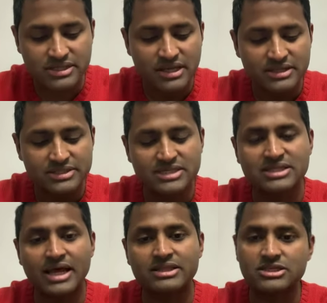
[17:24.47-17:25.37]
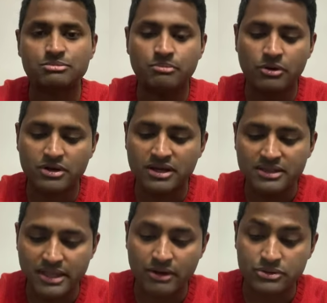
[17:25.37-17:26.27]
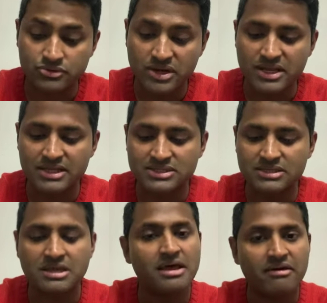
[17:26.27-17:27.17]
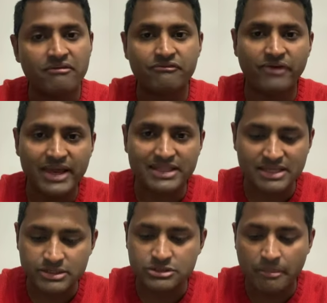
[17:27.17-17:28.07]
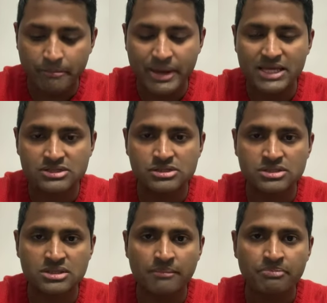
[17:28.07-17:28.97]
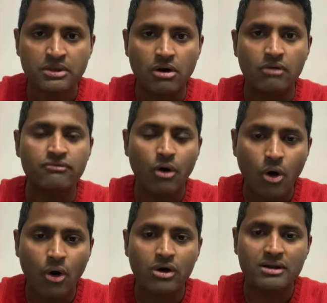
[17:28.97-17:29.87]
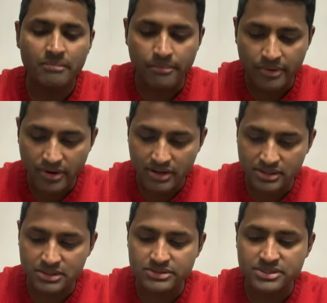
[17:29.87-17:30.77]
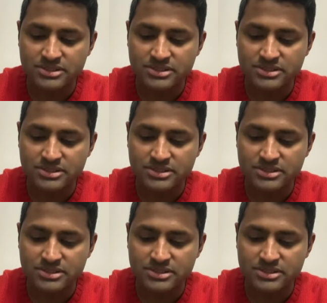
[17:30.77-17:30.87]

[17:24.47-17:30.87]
Just like this book that I was reading, it says, faith is the basis of all miracles.